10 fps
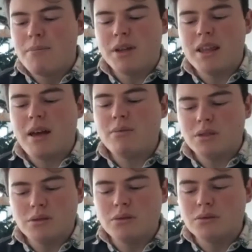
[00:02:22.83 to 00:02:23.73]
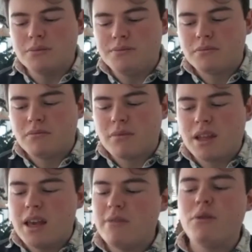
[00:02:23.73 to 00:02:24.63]
But that was all.
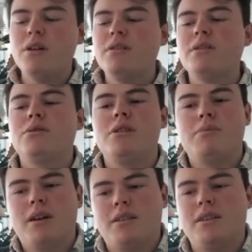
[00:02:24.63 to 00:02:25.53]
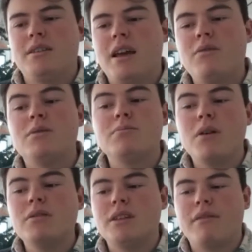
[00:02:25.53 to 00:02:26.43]
He avoided the street parties, and he
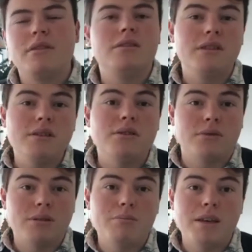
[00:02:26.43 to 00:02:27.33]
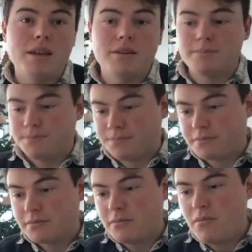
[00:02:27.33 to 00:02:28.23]
most definitely didn't drink mead.
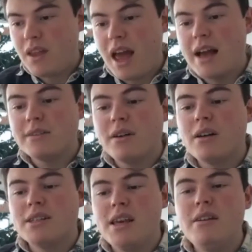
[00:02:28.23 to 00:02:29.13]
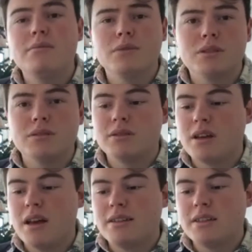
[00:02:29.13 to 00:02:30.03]
As far as he was
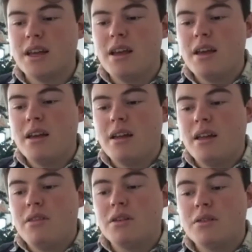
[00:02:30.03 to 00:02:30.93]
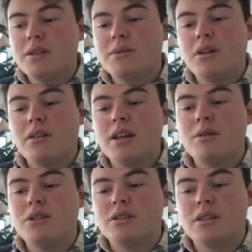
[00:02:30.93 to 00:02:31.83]
concerned, the Christmas holiday
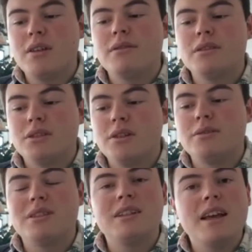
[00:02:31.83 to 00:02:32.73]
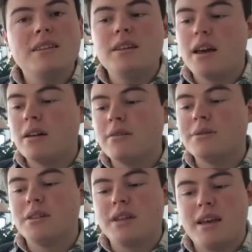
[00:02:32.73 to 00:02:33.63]
was just another excuse for lazy
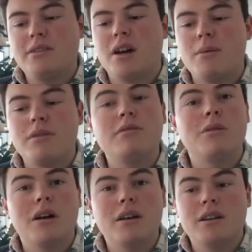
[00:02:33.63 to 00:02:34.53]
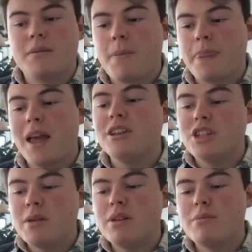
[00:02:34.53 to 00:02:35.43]
elves to take time off work, and
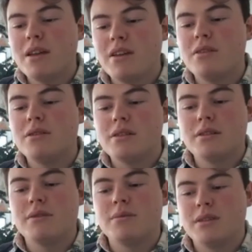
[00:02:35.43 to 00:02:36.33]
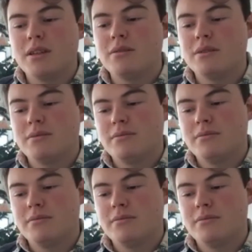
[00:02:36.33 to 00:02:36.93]
generally made a nuisance of themselves.